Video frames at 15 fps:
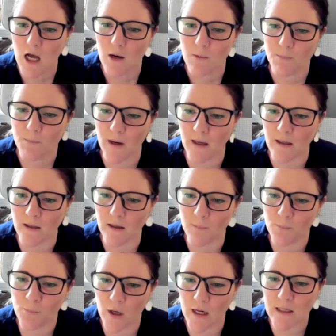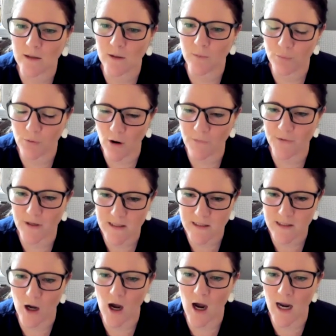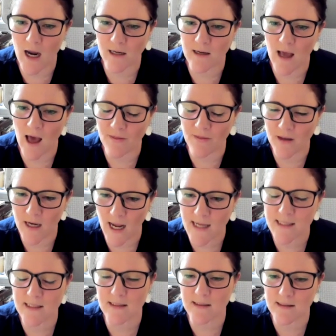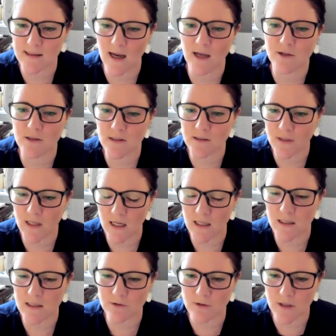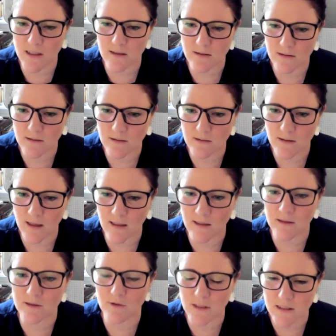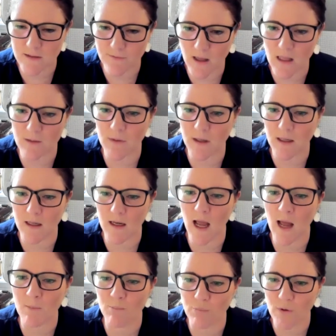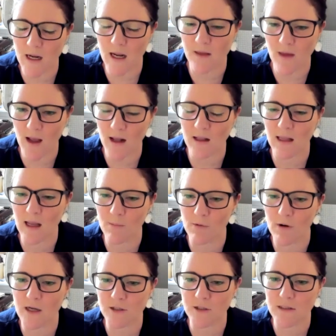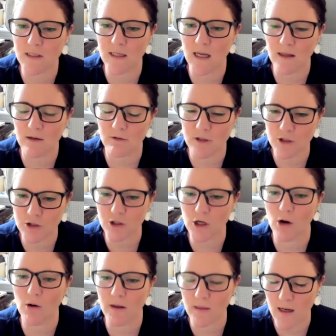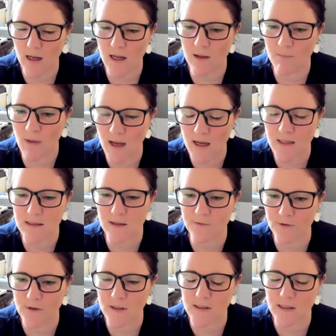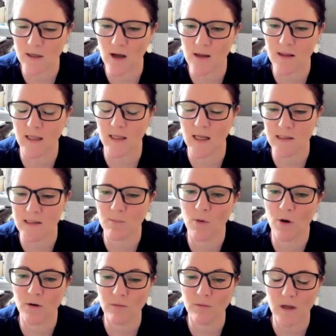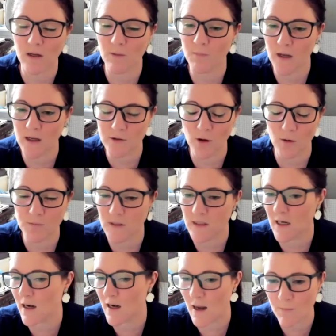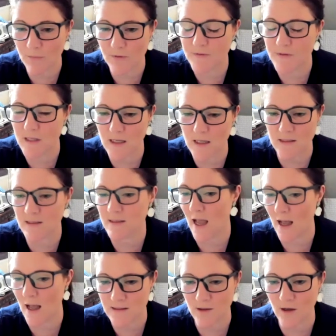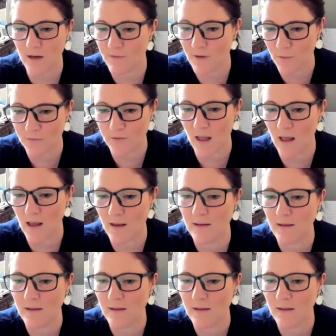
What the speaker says: But putting profit aside at the nascent stages of an industry's development and bringing that collaboration together and showing that it can make a difference. And I think that's a model that could be adopted in a number of sectors outside of healthcare.